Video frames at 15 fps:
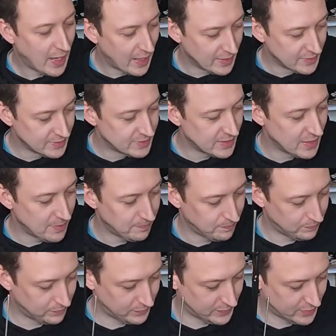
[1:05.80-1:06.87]
and um,
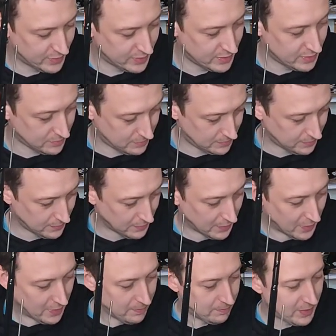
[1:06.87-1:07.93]

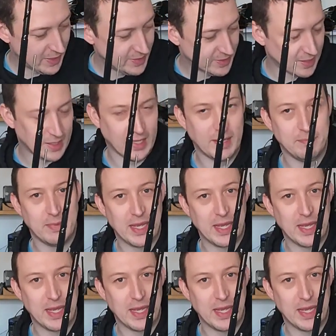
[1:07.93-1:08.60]
basically